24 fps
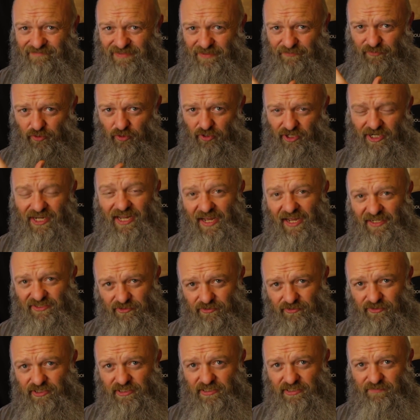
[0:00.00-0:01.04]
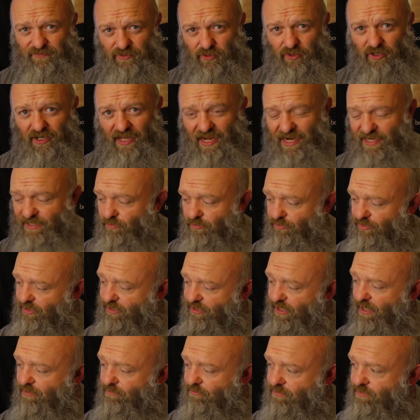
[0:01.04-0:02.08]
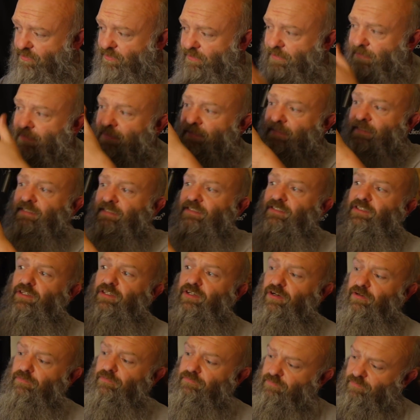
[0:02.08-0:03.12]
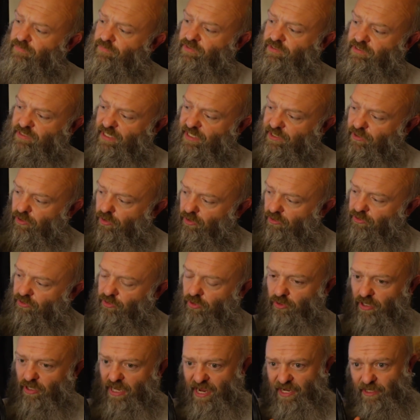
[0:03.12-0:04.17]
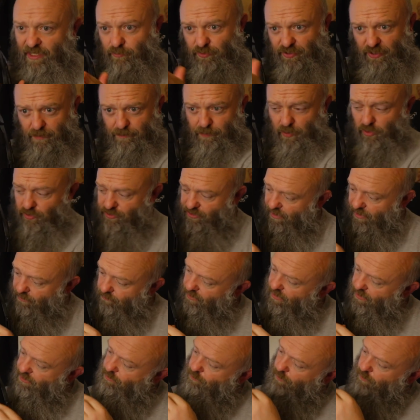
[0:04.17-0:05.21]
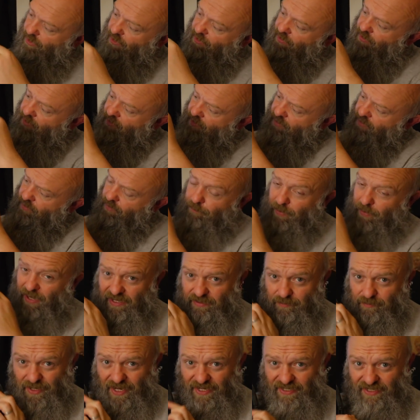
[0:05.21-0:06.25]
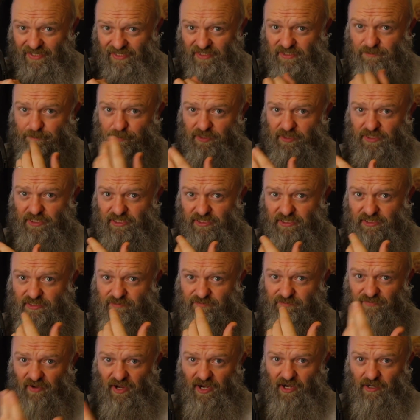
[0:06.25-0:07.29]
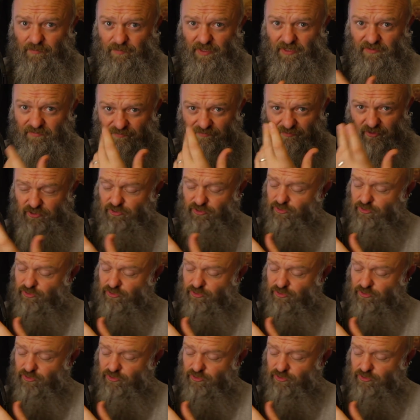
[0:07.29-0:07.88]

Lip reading: If you're a casualty, if you're lying on the ground, so you're lying with your body out this way, the paramedics, police, firemen, first